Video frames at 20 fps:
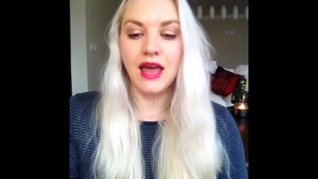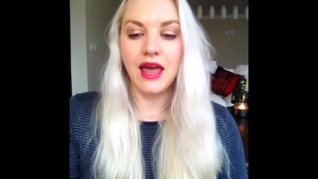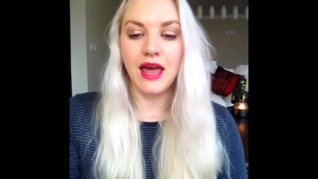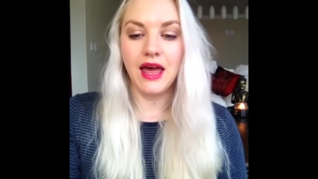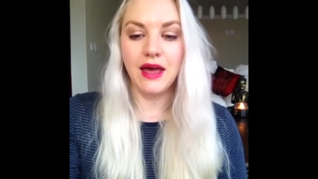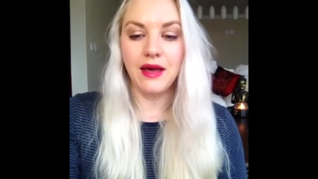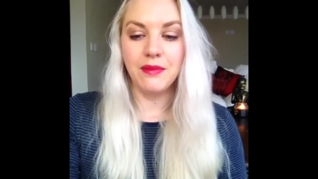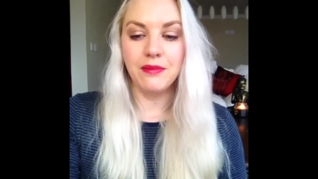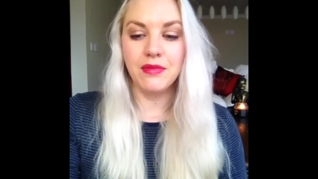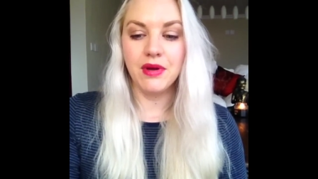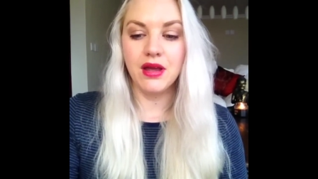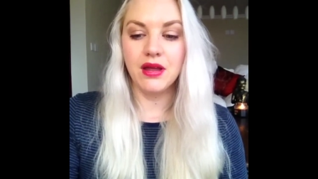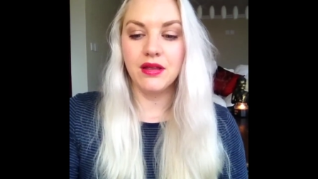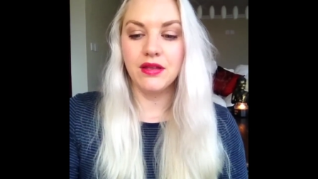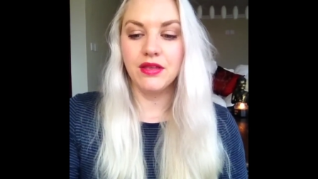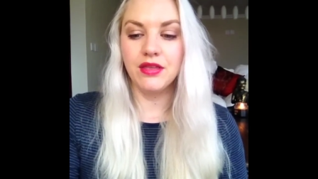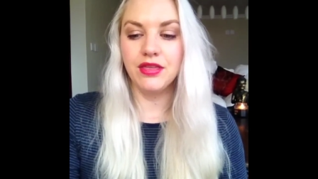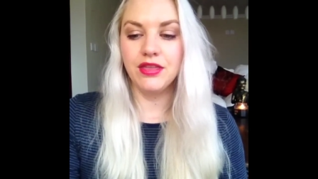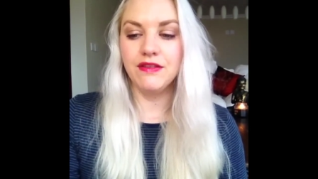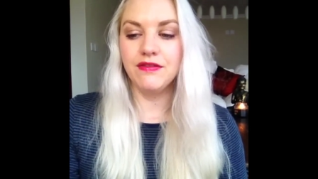
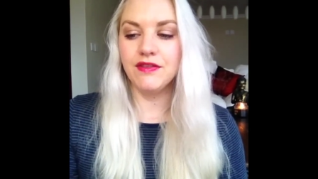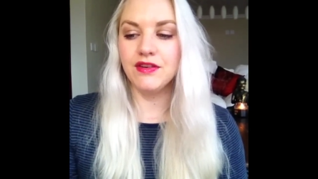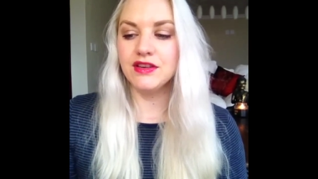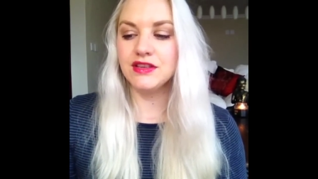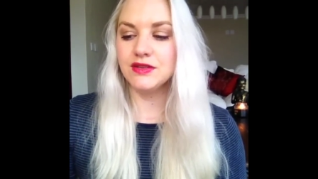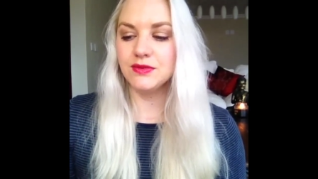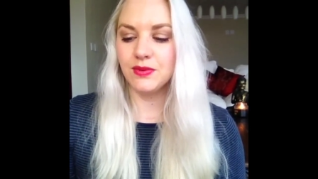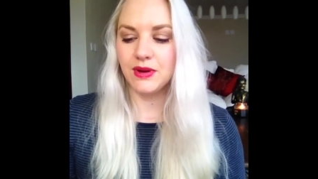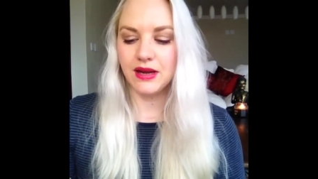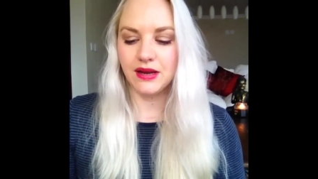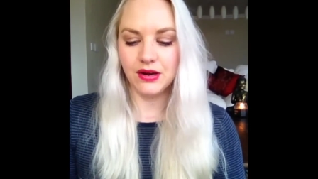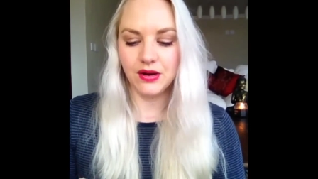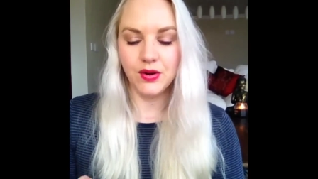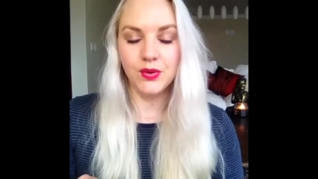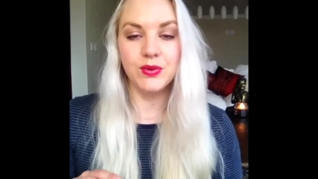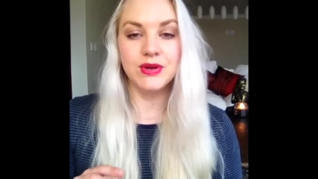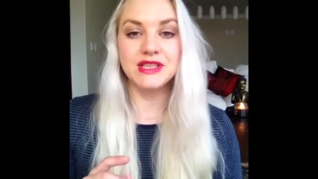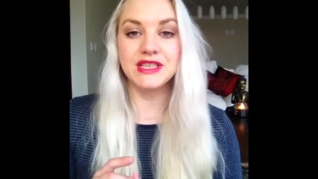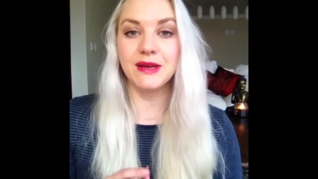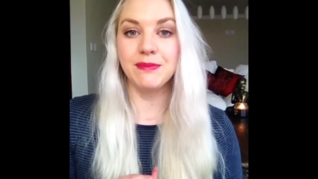The first one,
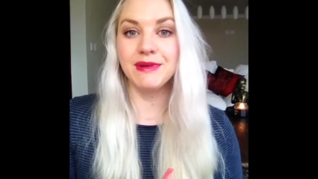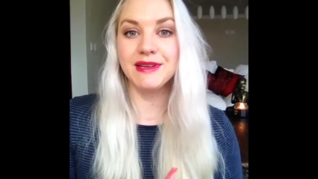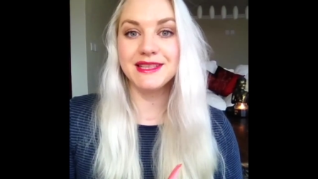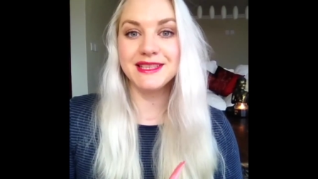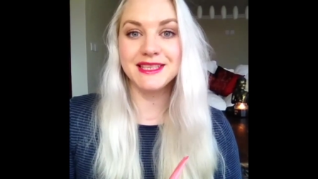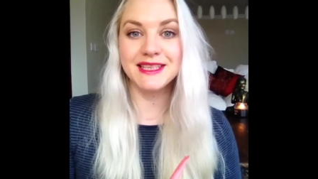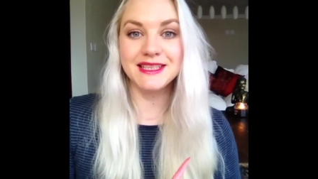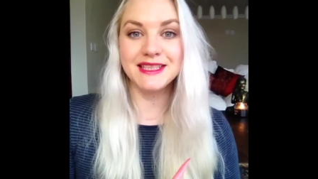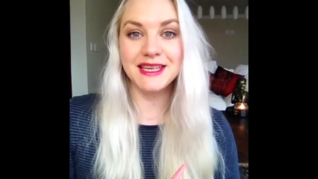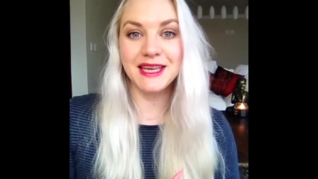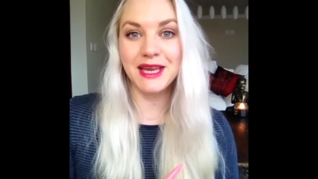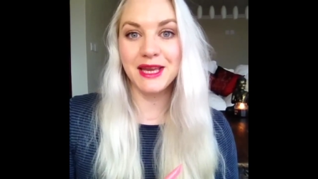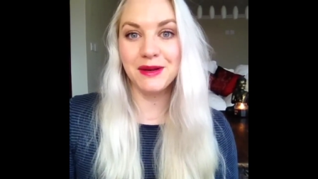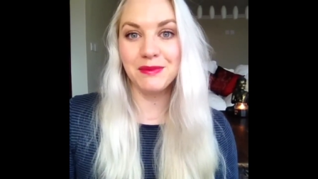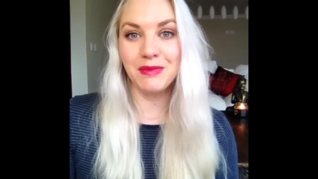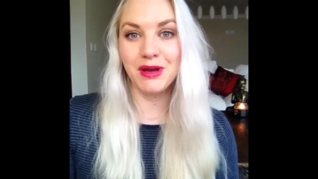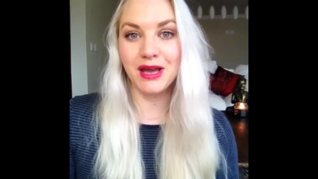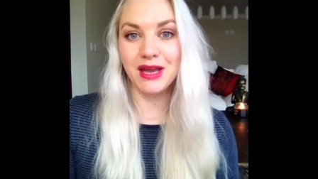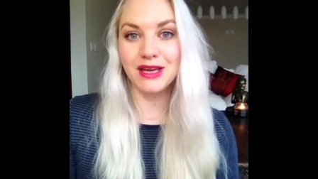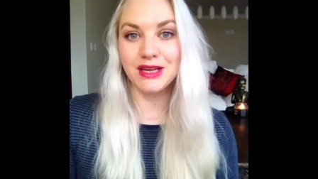which had been sitting in
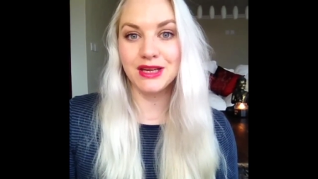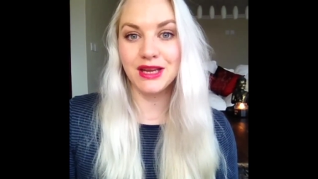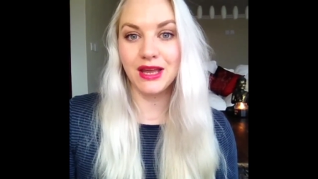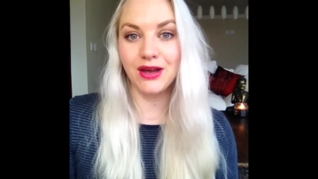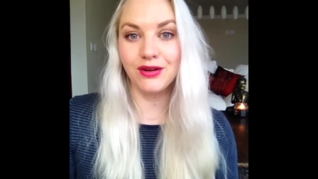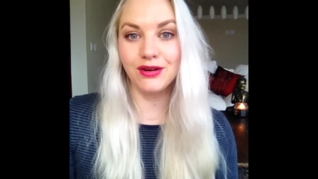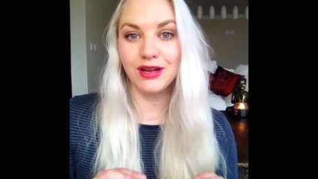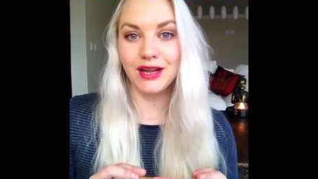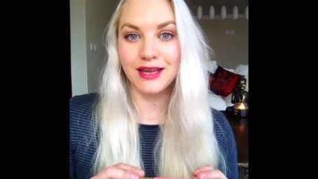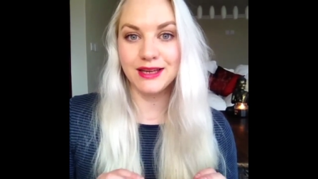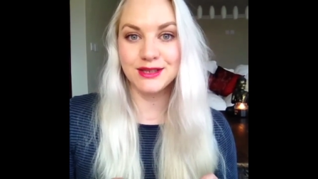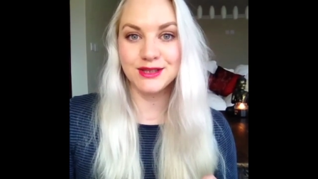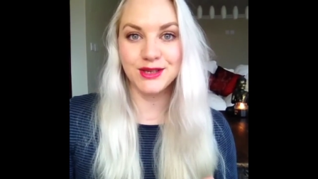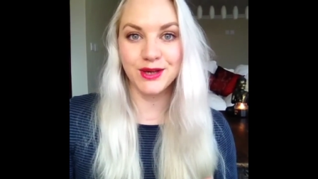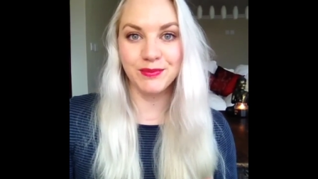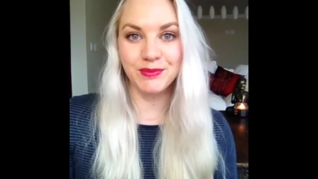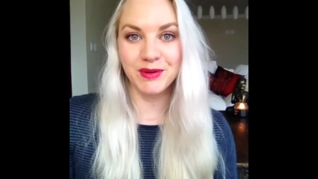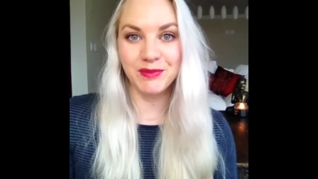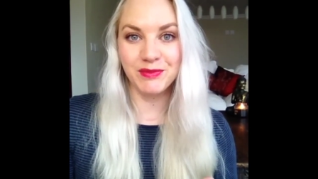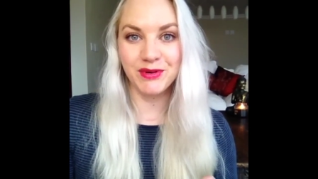my online
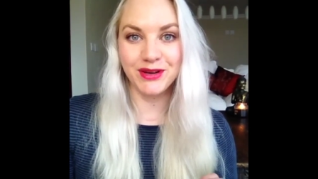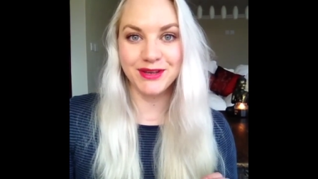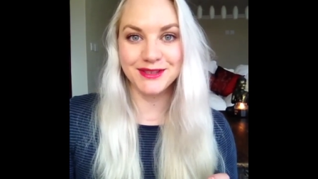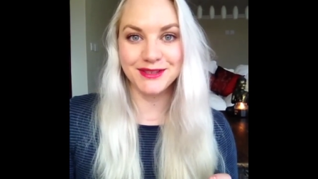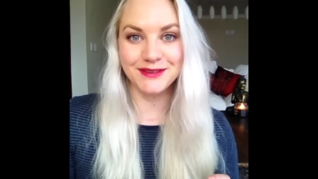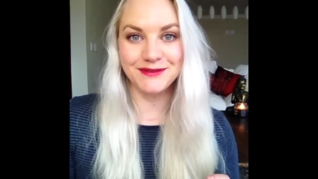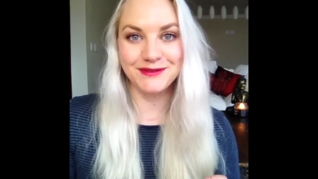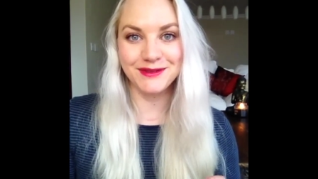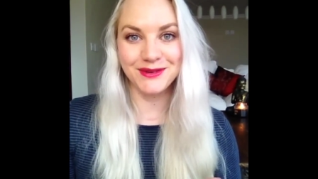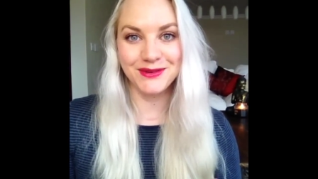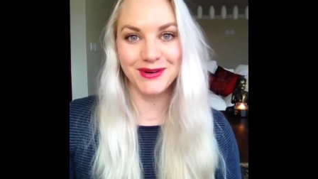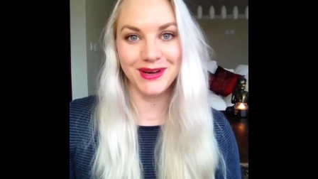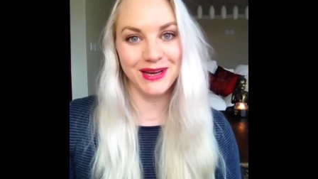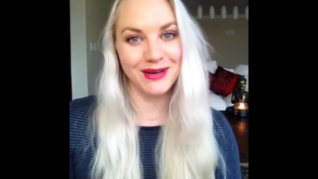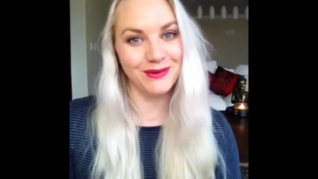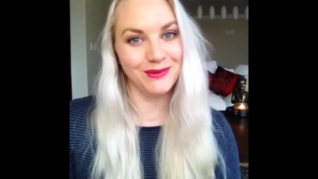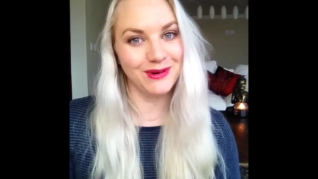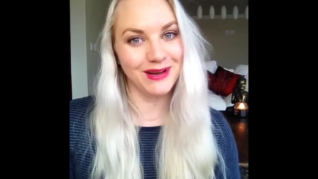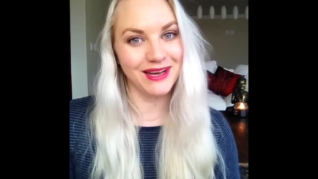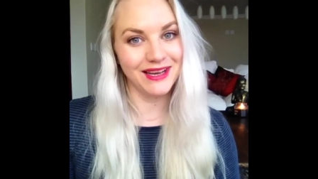shopping basket for quite
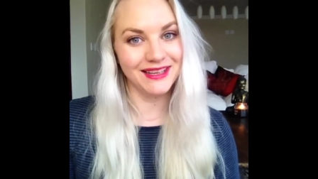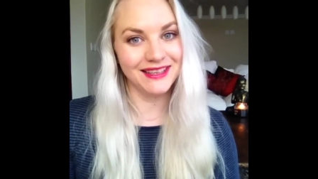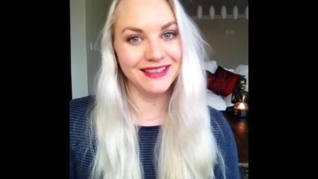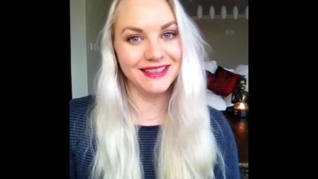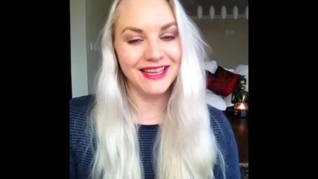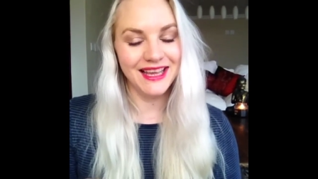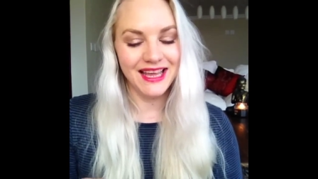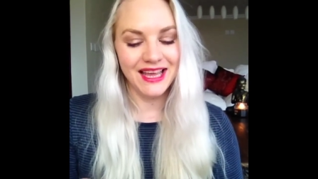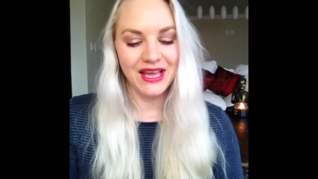a while,